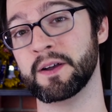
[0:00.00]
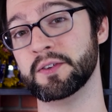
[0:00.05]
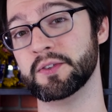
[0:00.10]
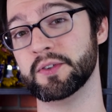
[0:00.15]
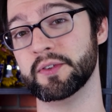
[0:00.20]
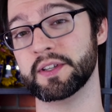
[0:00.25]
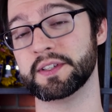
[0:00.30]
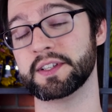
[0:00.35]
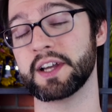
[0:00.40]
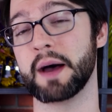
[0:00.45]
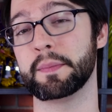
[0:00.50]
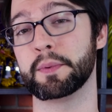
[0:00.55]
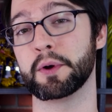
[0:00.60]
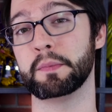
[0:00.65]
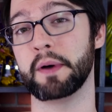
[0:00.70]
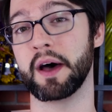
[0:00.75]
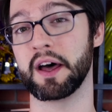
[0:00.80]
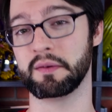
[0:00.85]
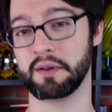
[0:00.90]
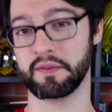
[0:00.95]
to the top or
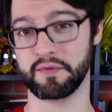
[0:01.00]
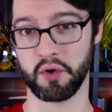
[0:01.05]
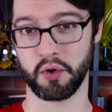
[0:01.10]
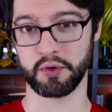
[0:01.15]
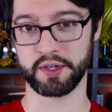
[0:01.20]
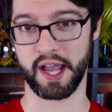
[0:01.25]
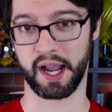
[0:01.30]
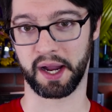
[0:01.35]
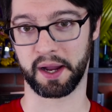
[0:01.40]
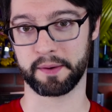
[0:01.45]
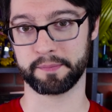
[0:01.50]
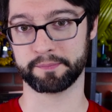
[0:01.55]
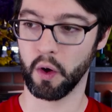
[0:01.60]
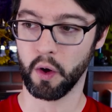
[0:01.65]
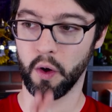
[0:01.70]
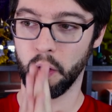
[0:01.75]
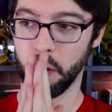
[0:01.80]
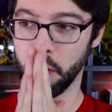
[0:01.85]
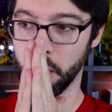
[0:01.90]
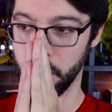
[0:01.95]
bottom of your deck.
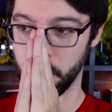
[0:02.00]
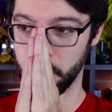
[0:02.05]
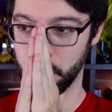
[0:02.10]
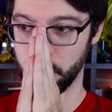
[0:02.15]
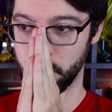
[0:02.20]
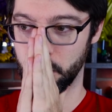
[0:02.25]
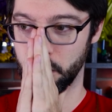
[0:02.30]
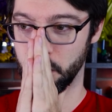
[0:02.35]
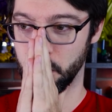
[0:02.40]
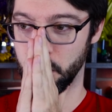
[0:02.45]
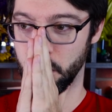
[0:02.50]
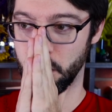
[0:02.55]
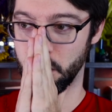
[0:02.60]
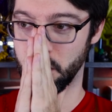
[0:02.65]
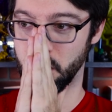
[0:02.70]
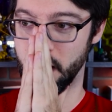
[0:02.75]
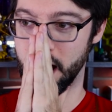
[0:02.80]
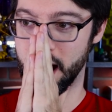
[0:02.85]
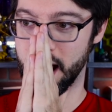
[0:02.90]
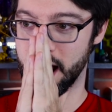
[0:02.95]
Oh,
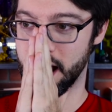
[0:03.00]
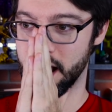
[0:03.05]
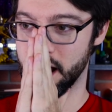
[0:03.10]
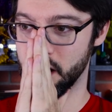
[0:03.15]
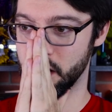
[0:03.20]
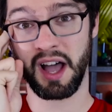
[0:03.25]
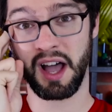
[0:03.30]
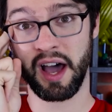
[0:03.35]
wow.